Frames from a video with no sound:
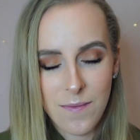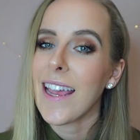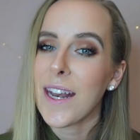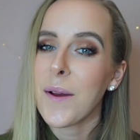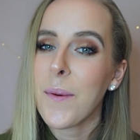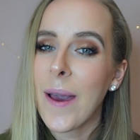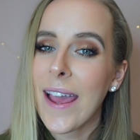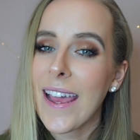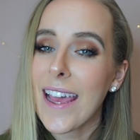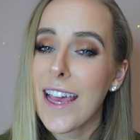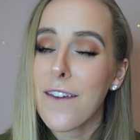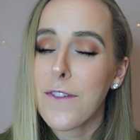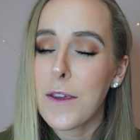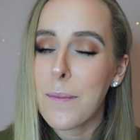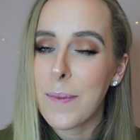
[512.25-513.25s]
In a way,
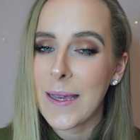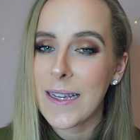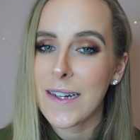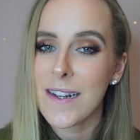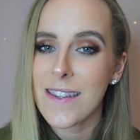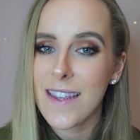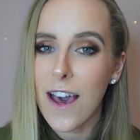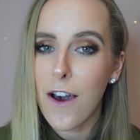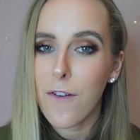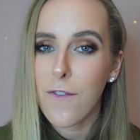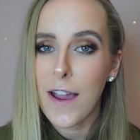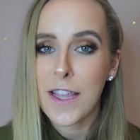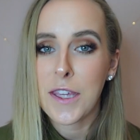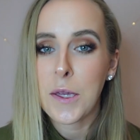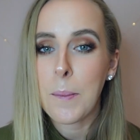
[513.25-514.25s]
if you be yourself
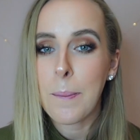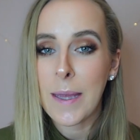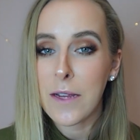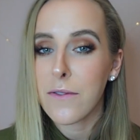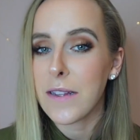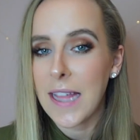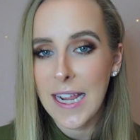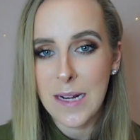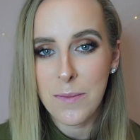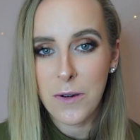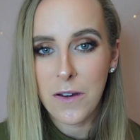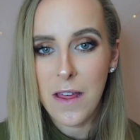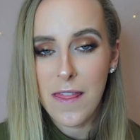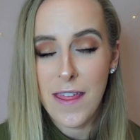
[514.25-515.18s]
and you be relatable,